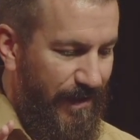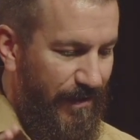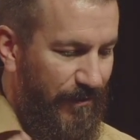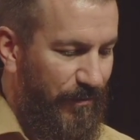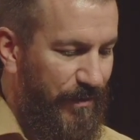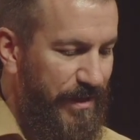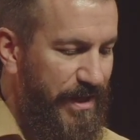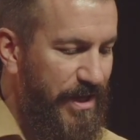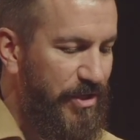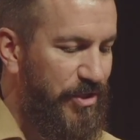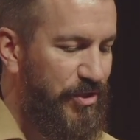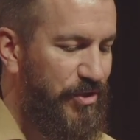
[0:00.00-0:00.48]

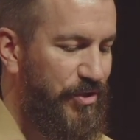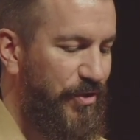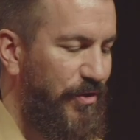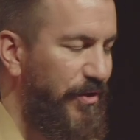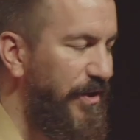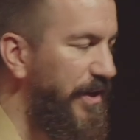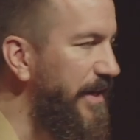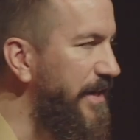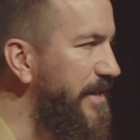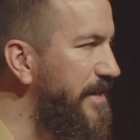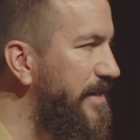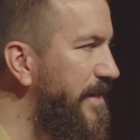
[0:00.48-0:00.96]

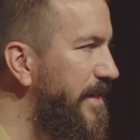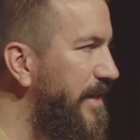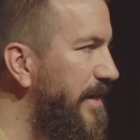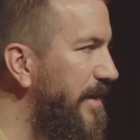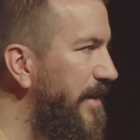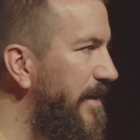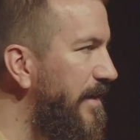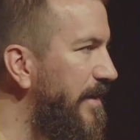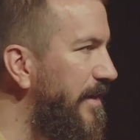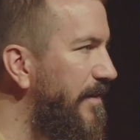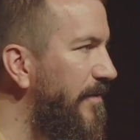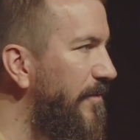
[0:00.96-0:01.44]
reassurance
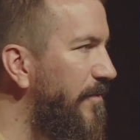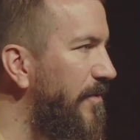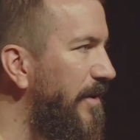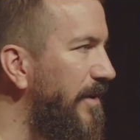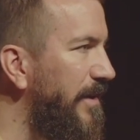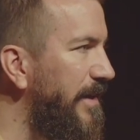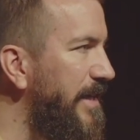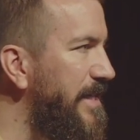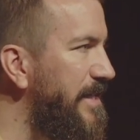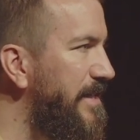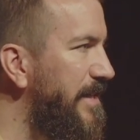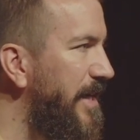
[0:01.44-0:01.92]
that, well,
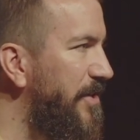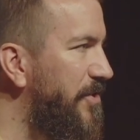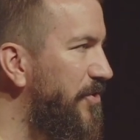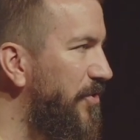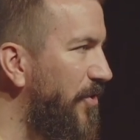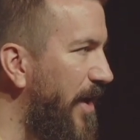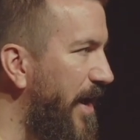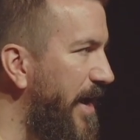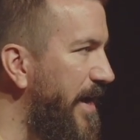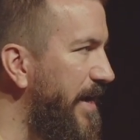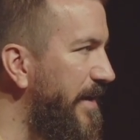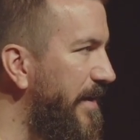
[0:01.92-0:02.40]
at least I
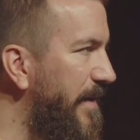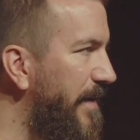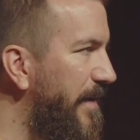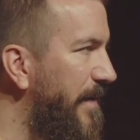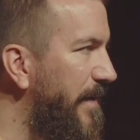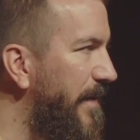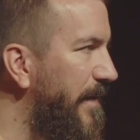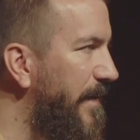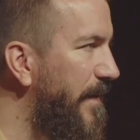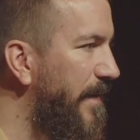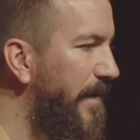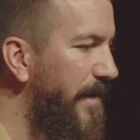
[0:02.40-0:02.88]
tried?
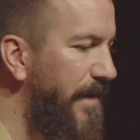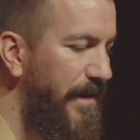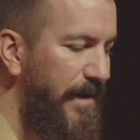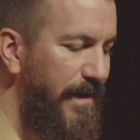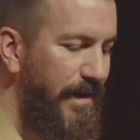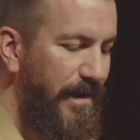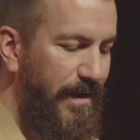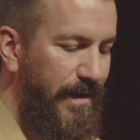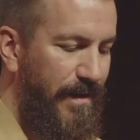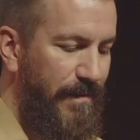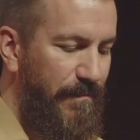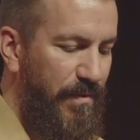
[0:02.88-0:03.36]

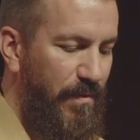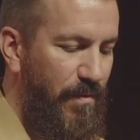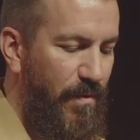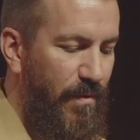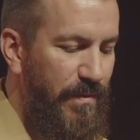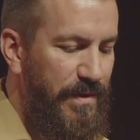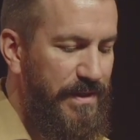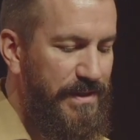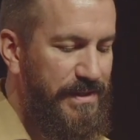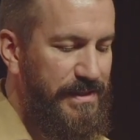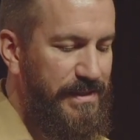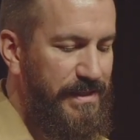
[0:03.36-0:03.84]
But
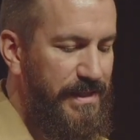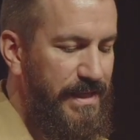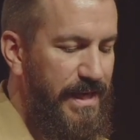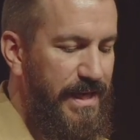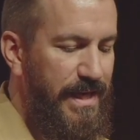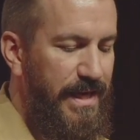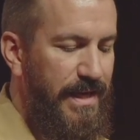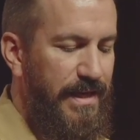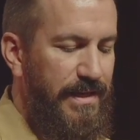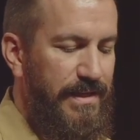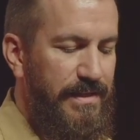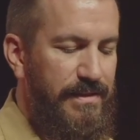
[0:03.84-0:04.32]
what we
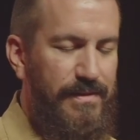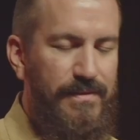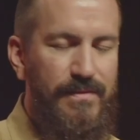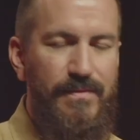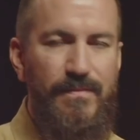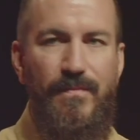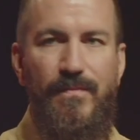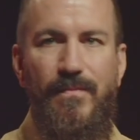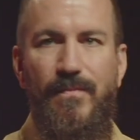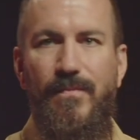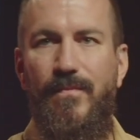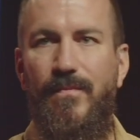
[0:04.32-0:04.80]
see
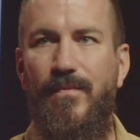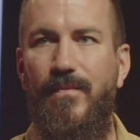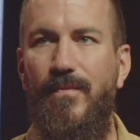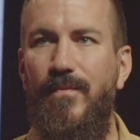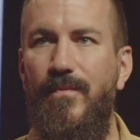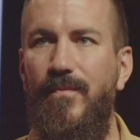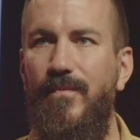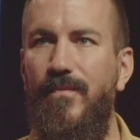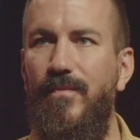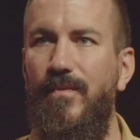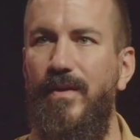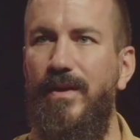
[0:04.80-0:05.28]
is
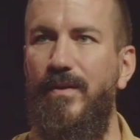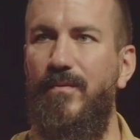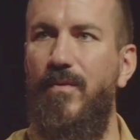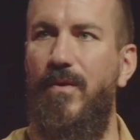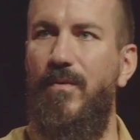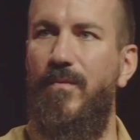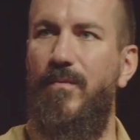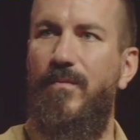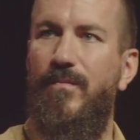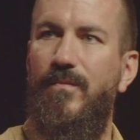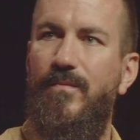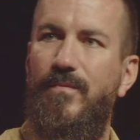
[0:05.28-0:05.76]
like
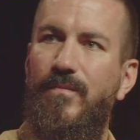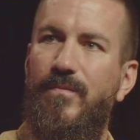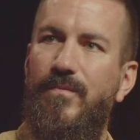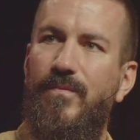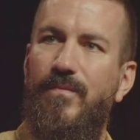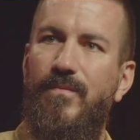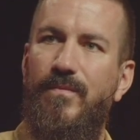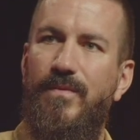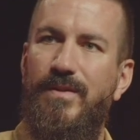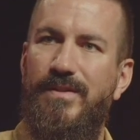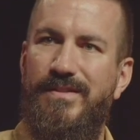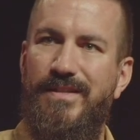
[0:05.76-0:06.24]
what
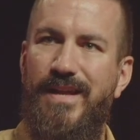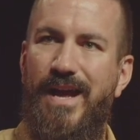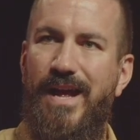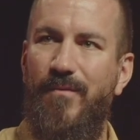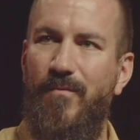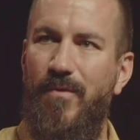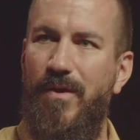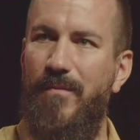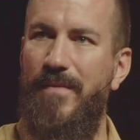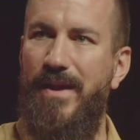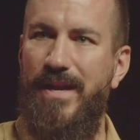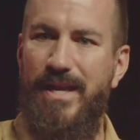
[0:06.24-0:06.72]
is
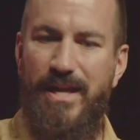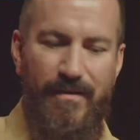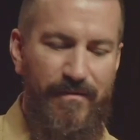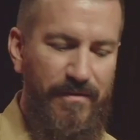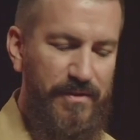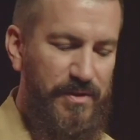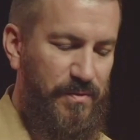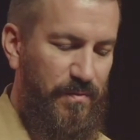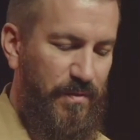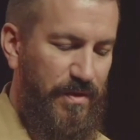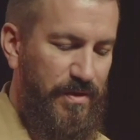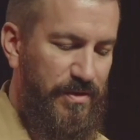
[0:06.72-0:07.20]
not what many of
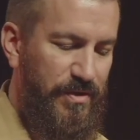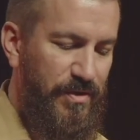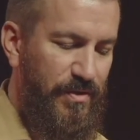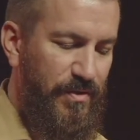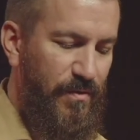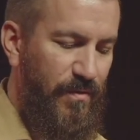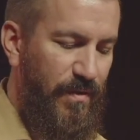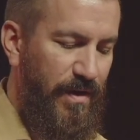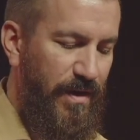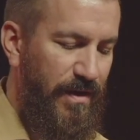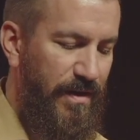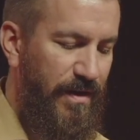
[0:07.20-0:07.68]
us would
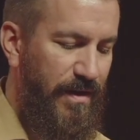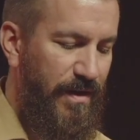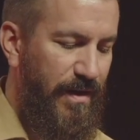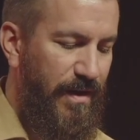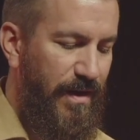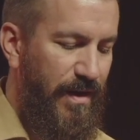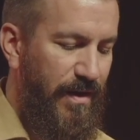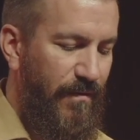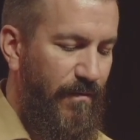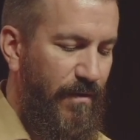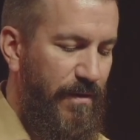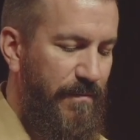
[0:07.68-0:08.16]
do, where
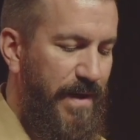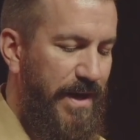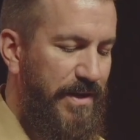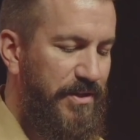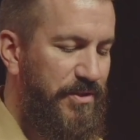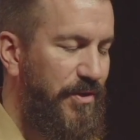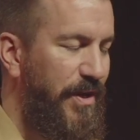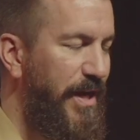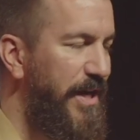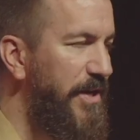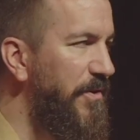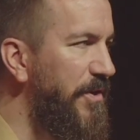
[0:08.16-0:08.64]
we
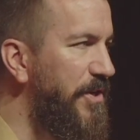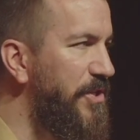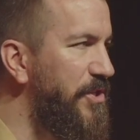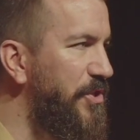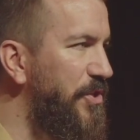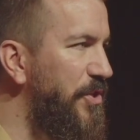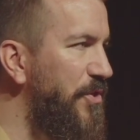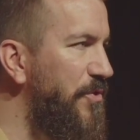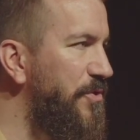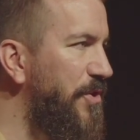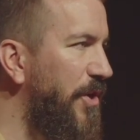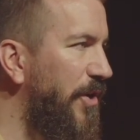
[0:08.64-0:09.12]
might try to
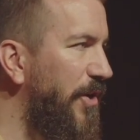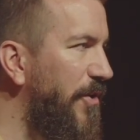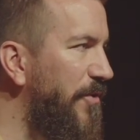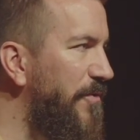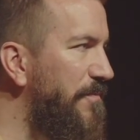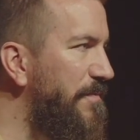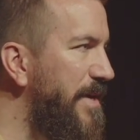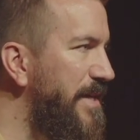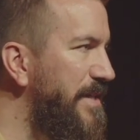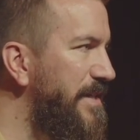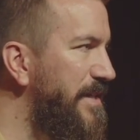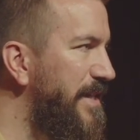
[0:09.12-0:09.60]
excuse our
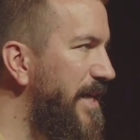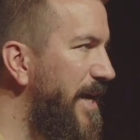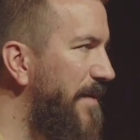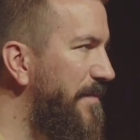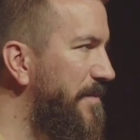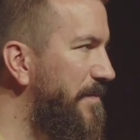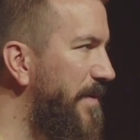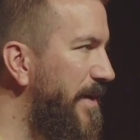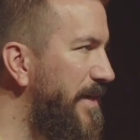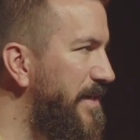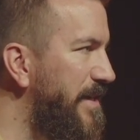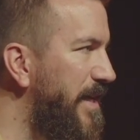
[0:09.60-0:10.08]
own
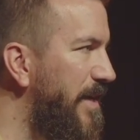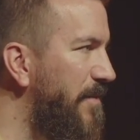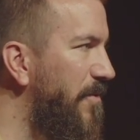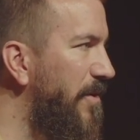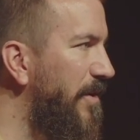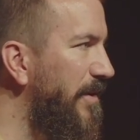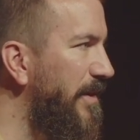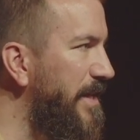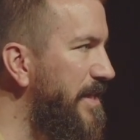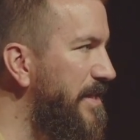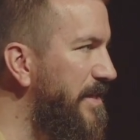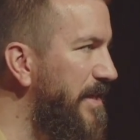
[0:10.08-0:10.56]
missteps by saying,
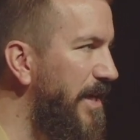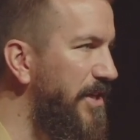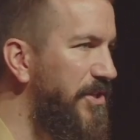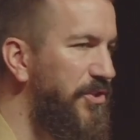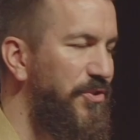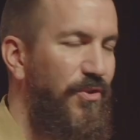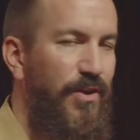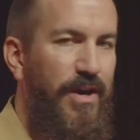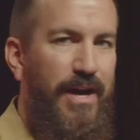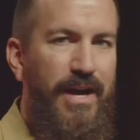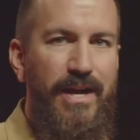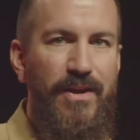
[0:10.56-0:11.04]
well, at least I
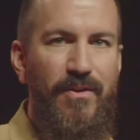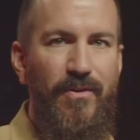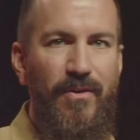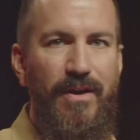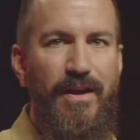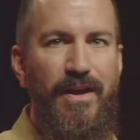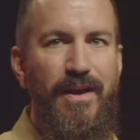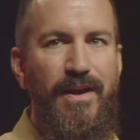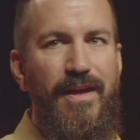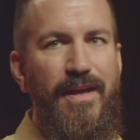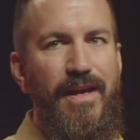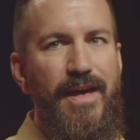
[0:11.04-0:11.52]
tried,
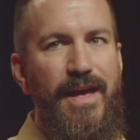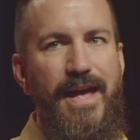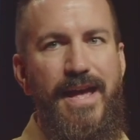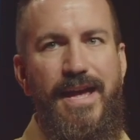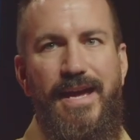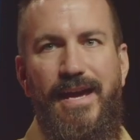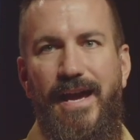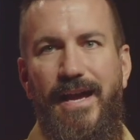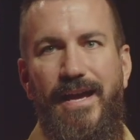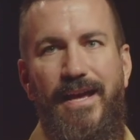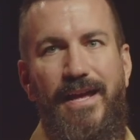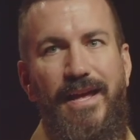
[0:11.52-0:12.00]
or
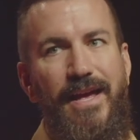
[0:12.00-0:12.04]
hey,